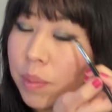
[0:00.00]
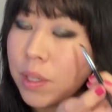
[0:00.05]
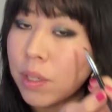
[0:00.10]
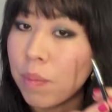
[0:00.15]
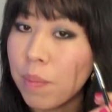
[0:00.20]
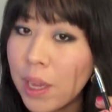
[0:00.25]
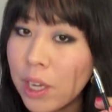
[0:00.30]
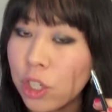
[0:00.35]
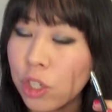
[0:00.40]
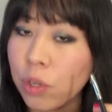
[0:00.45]
So
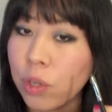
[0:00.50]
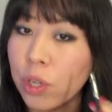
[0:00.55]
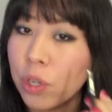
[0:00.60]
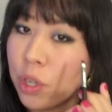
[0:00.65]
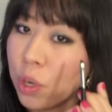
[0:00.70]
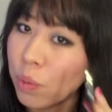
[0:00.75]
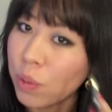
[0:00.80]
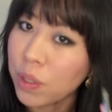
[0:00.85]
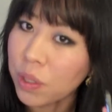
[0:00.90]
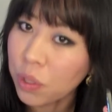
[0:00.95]
make sure you
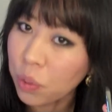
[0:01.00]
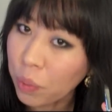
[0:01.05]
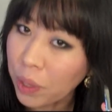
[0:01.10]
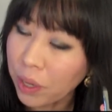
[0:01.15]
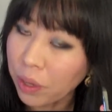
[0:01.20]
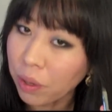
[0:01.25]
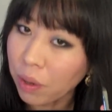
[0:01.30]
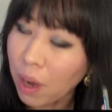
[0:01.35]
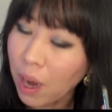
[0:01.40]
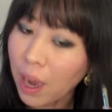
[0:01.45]
don't
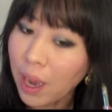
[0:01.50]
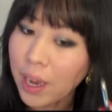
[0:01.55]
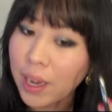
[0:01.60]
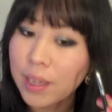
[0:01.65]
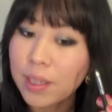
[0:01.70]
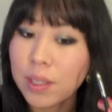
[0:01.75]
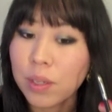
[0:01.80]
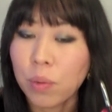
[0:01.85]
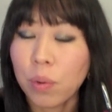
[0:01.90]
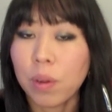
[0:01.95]
squint your
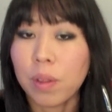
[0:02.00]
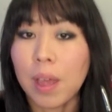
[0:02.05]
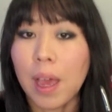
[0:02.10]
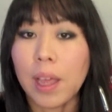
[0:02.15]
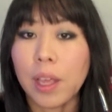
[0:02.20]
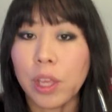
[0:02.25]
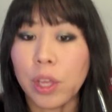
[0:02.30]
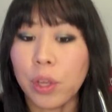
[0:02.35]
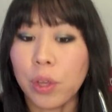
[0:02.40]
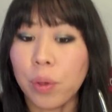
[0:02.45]
eyes or
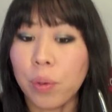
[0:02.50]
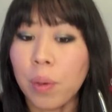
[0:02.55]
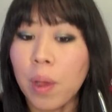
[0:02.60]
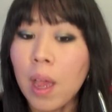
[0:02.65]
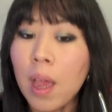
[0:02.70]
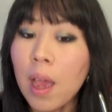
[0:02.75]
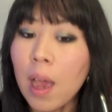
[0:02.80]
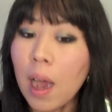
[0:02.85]
that you